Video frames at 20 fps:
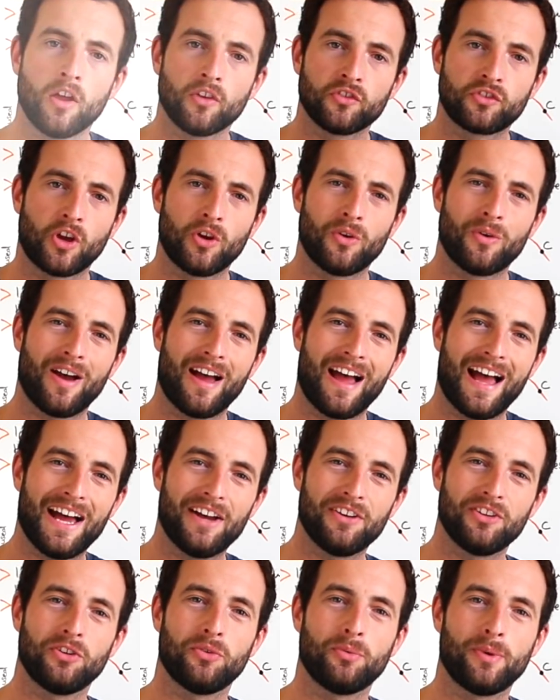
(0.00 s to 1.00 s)
So
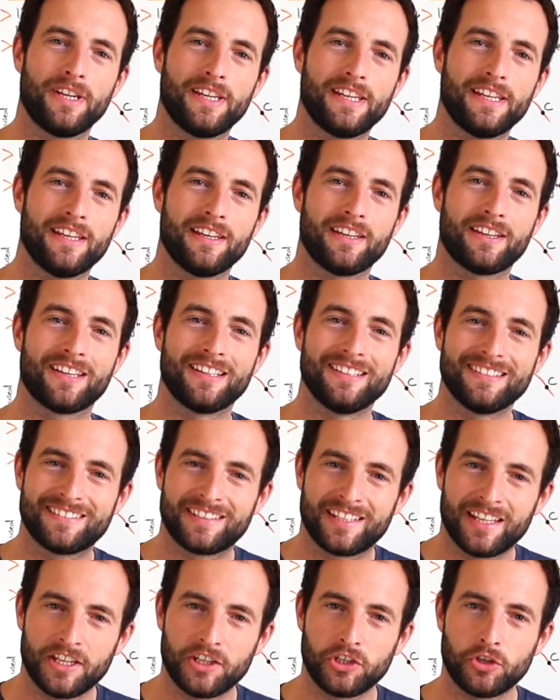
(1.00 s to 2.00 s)
how do we
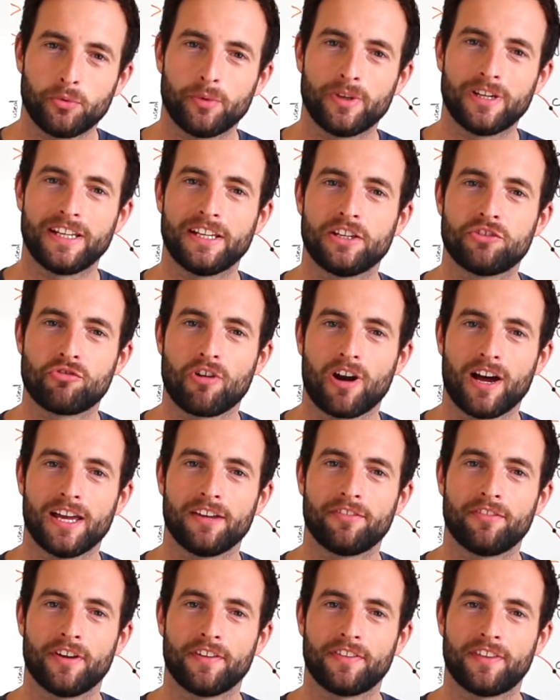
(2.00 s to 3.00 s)
continually
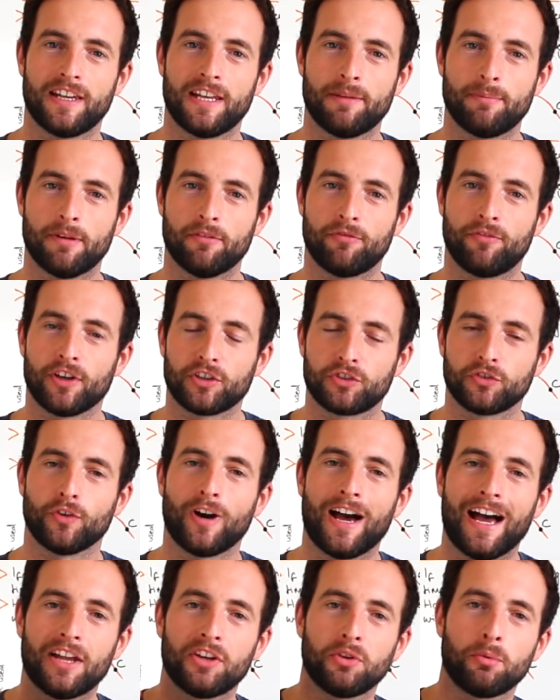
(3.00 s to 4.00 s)
drive at the limit? First of
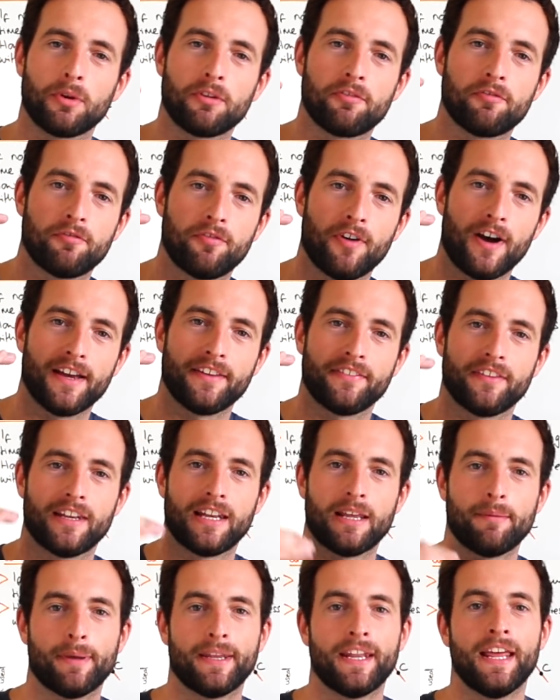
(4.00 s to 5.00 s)
all, how do we find the
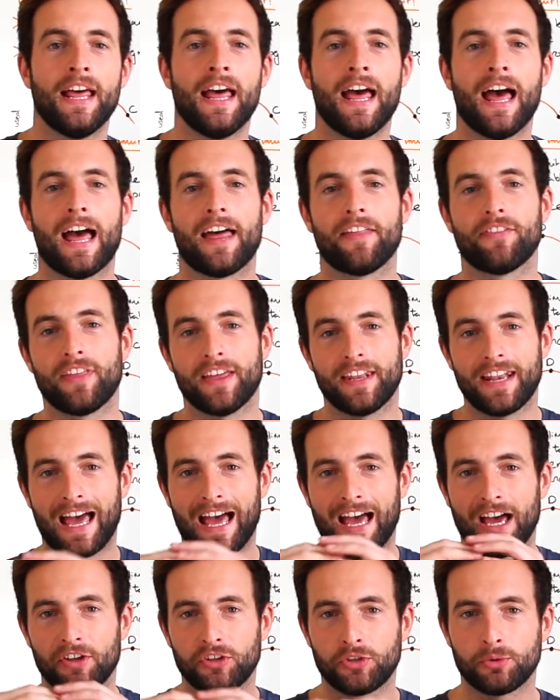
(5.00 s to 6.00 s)
limit? And then
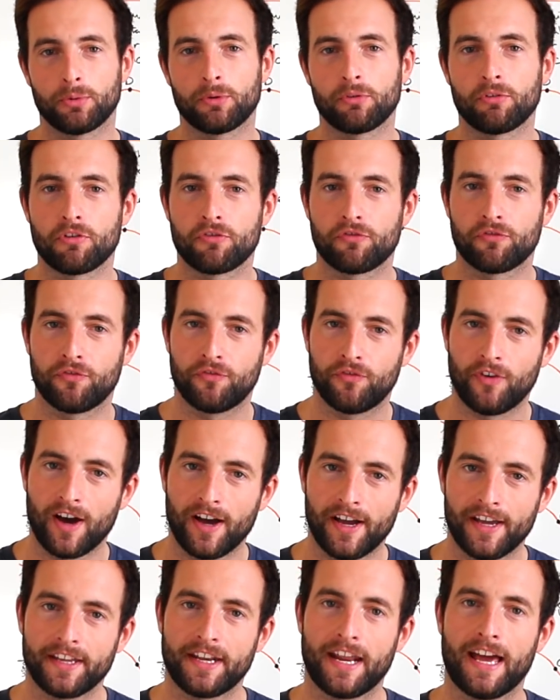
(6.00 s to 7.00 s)
how do we
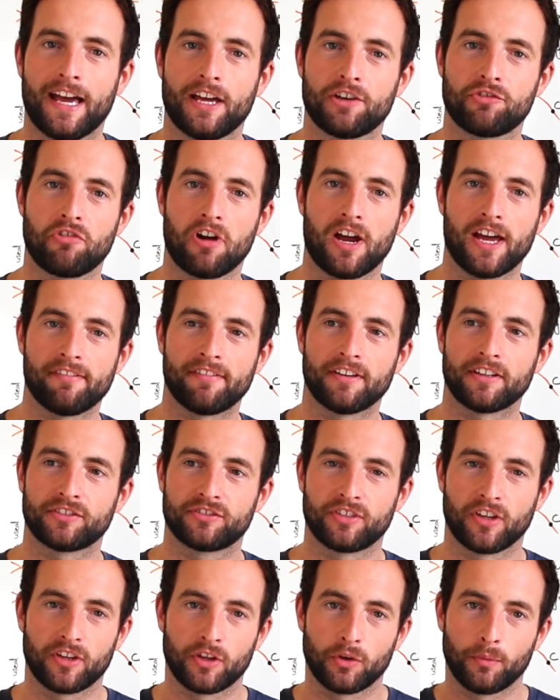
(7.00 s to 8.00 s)
refine our driving
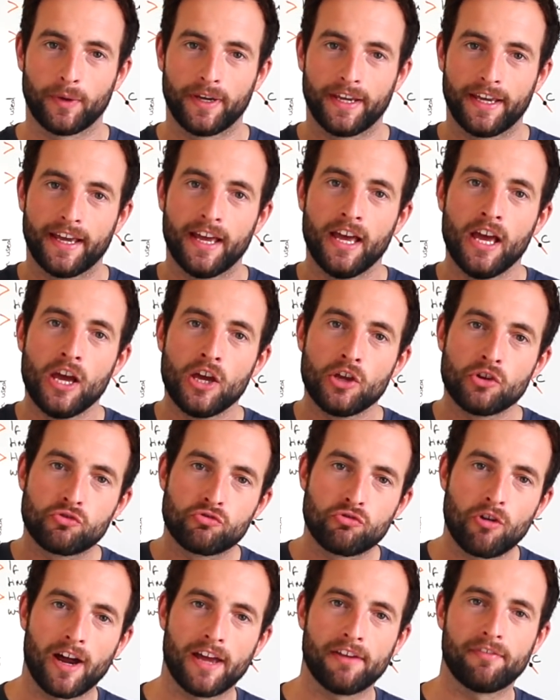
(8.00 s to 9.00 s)
so that we're
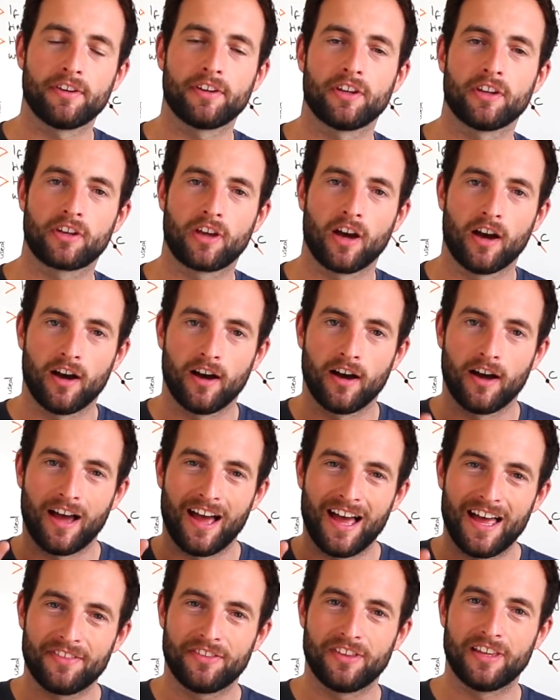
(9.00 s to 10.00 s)
driving the
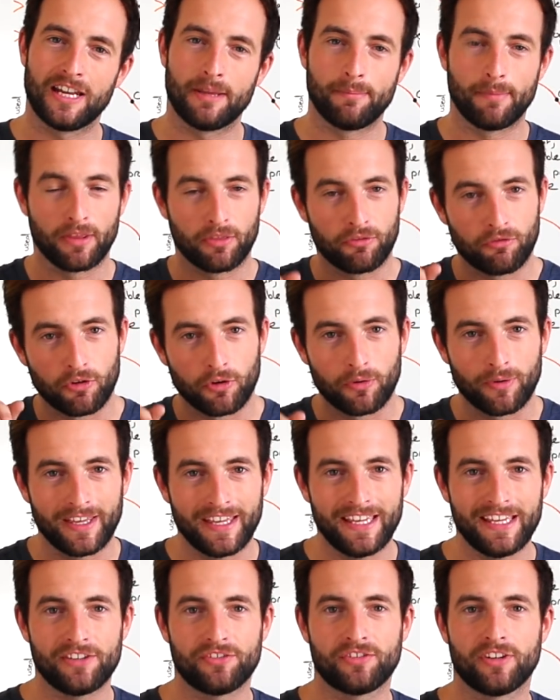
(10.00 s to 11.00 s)
car at the limit through
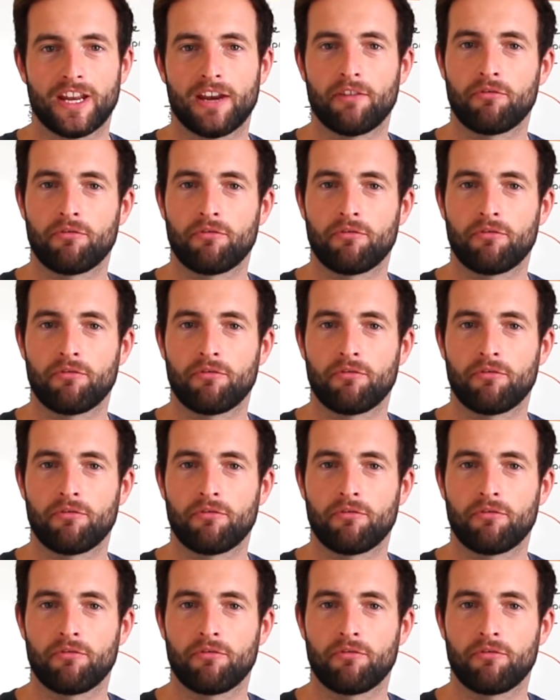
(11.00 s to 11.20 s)
each and